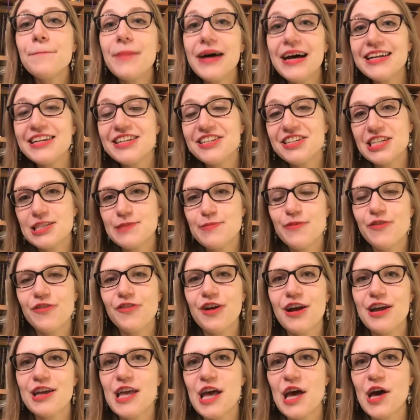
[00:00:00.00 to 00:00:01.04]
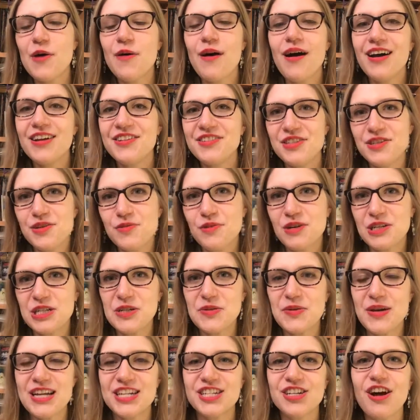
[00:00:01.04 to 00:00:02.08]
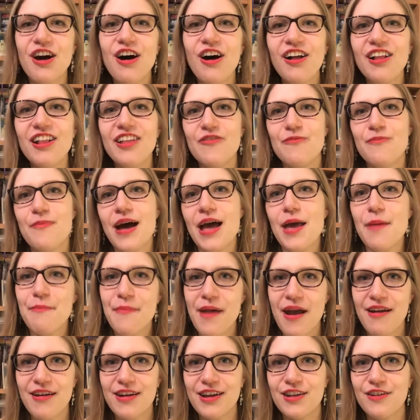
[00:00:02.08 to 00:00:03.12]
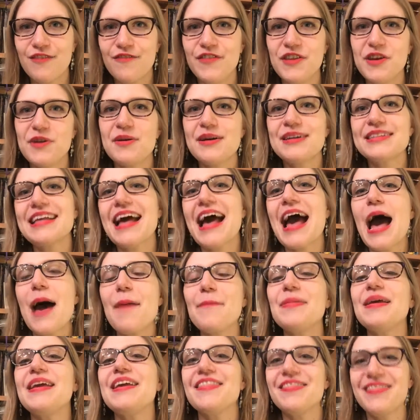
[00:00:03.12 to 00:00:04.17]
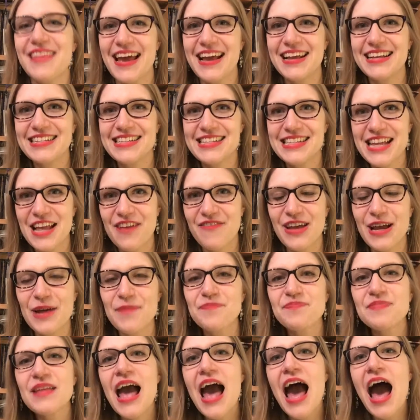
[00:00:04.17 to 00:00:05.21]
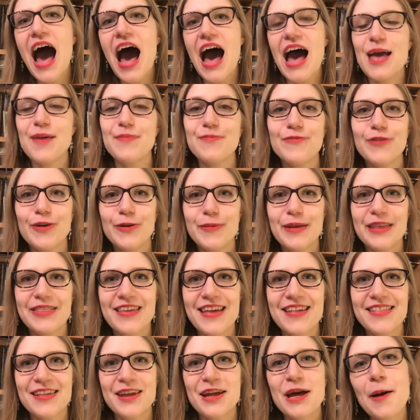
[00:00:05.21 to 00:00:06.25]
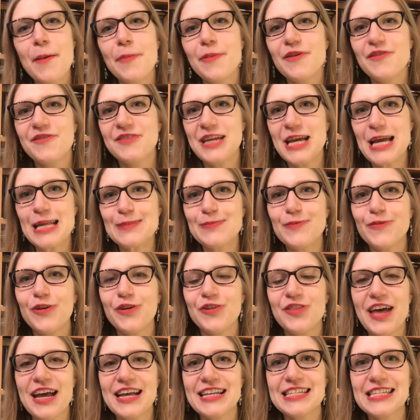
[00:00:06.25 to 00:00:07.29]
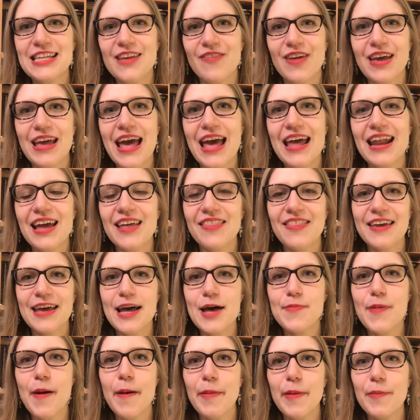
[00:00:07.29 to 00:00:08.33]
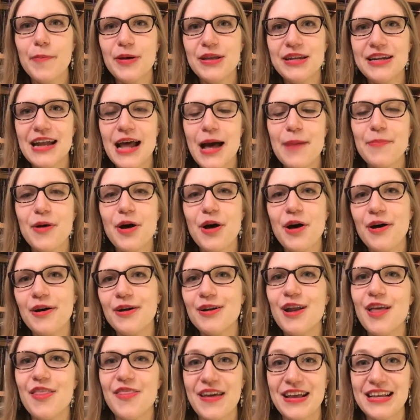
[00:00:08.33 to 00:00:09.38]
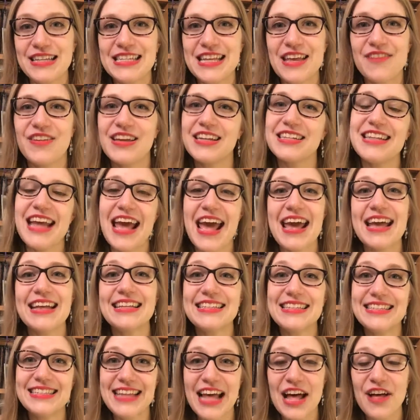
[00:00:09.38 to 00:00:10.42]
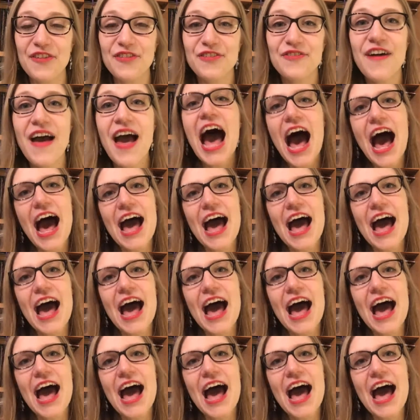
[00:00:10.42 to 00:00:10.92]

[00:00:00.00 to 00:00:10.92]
But just before I go, I do want to wish all of my American viewers a happy Thanksgiving. I am filming this a couple of days before Thanksgiving and I think I'll probably put it up on Thanksgiving Day itself.